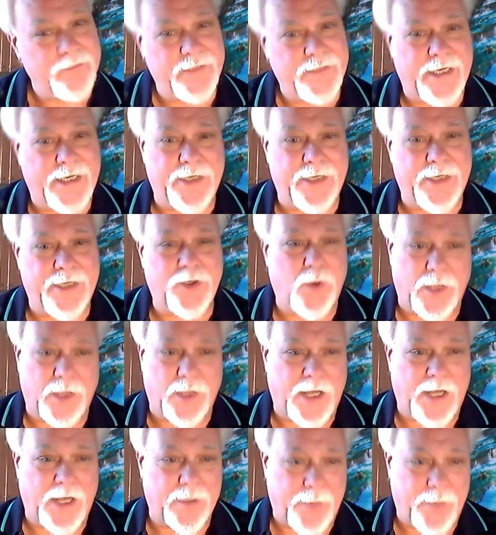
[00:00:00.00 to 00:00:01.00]
They didn't know a
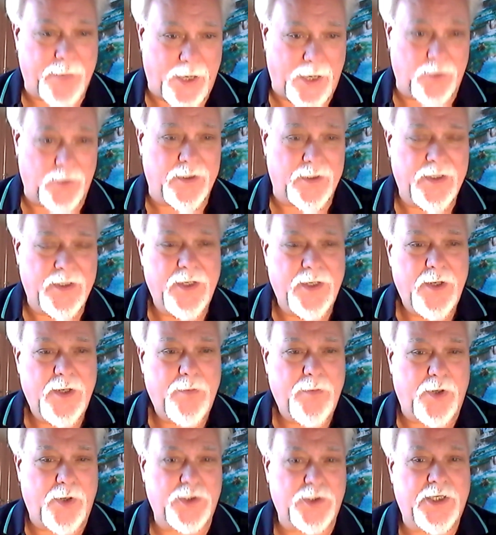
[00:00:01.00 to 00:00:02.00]
lot about
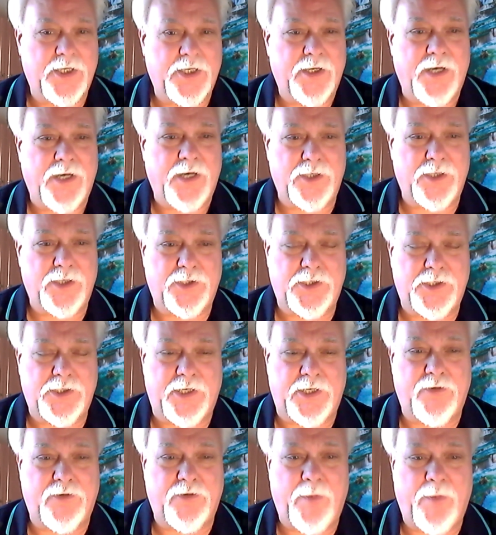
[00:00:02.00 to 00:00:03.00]
post concussion
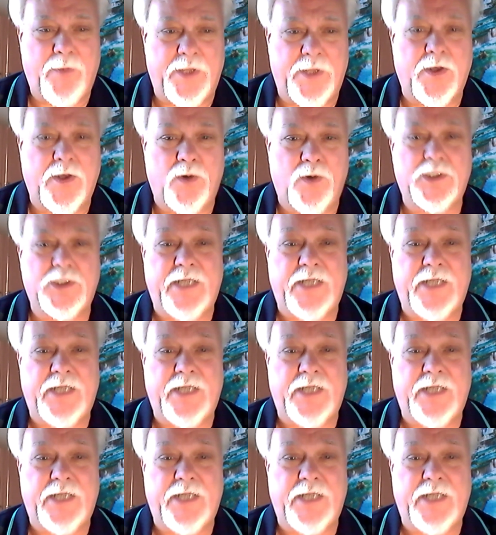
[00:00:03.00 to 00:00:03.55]
syndrome in those